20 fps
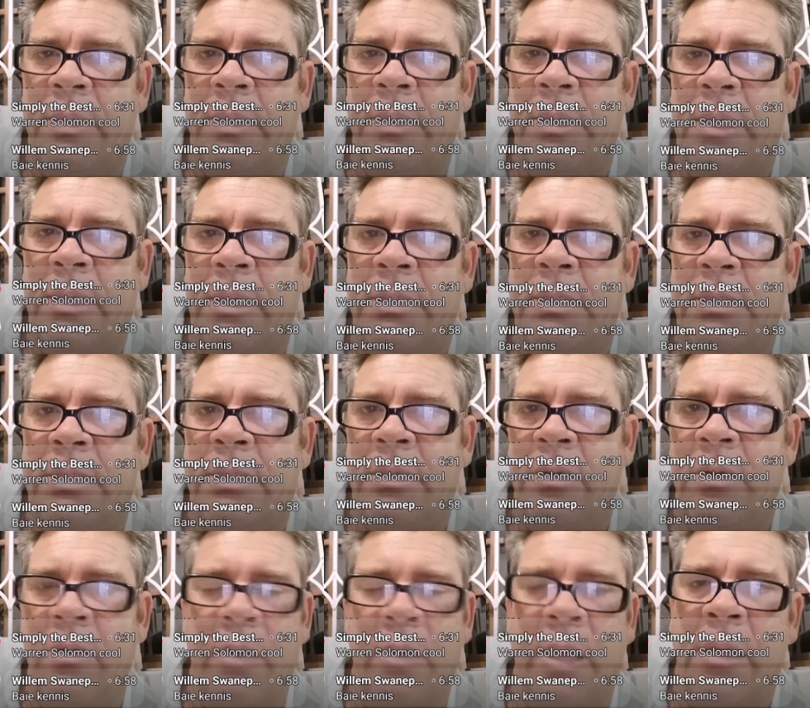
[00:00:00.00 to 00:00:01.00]
that's,
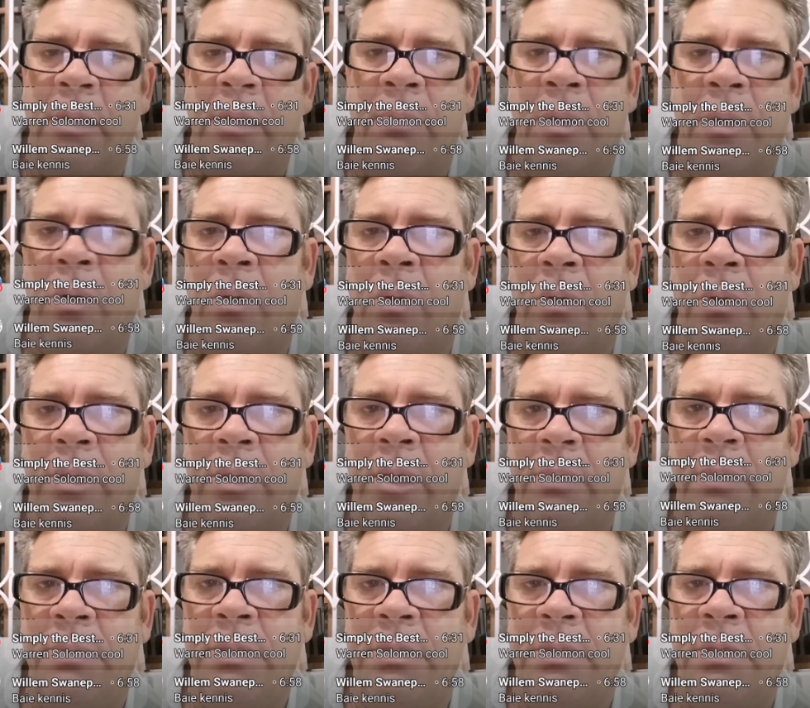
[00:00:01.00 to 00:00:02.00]
you get them on all
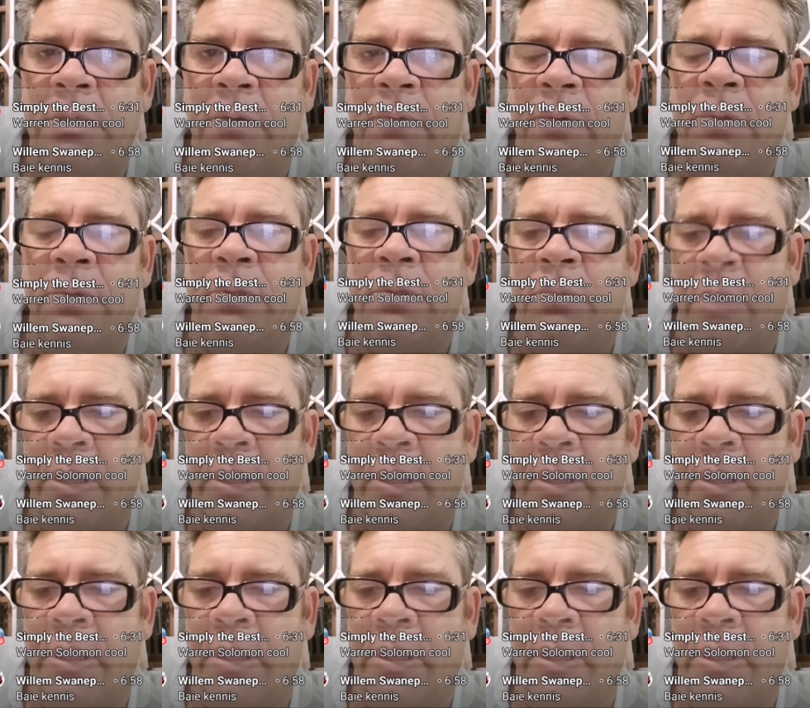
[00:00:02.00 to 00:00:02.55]
depths and so forth.